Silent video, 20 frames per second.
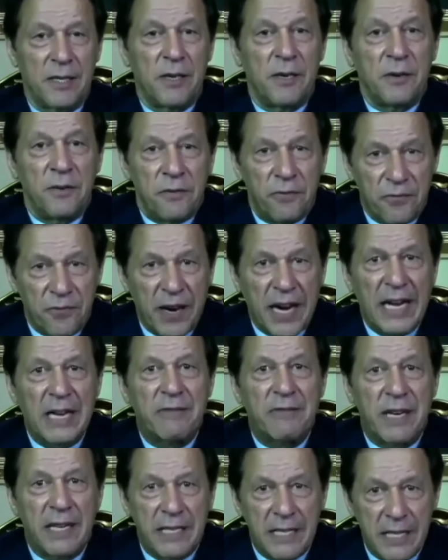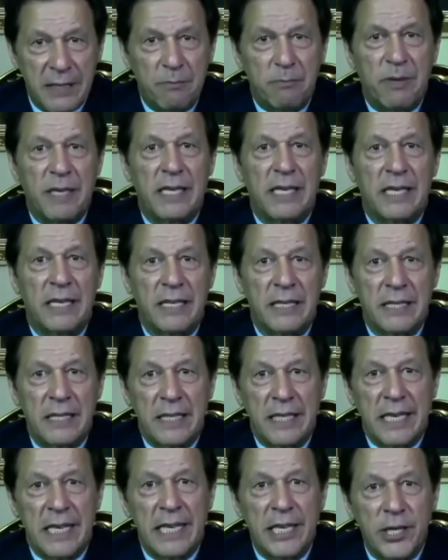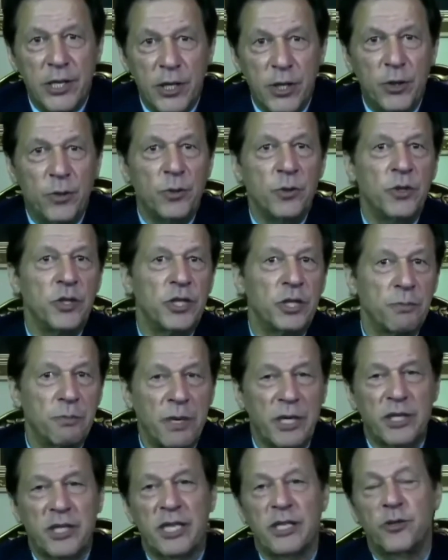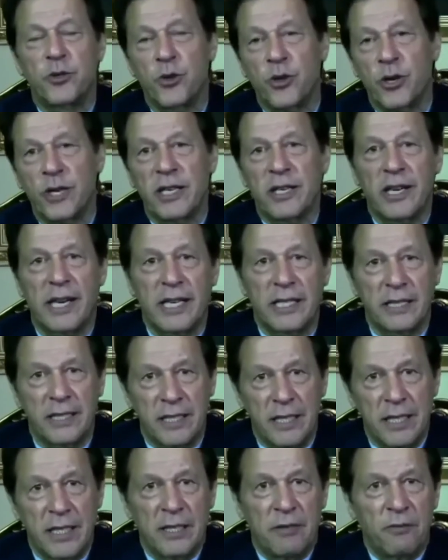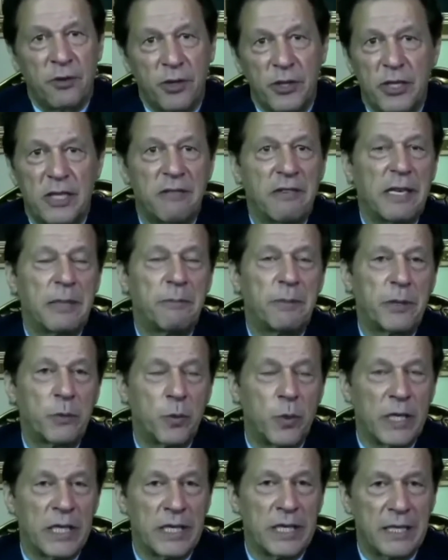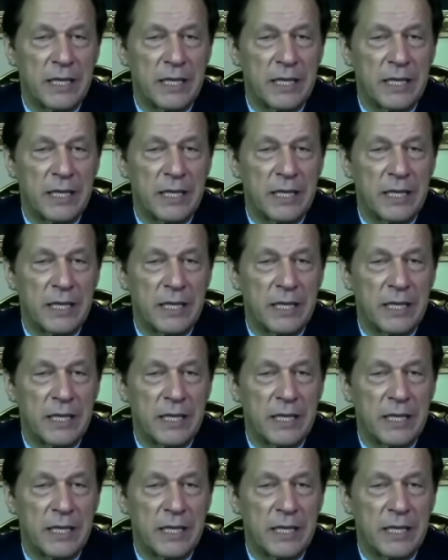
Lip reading: $500 billion in new special drawing rights for the developing world.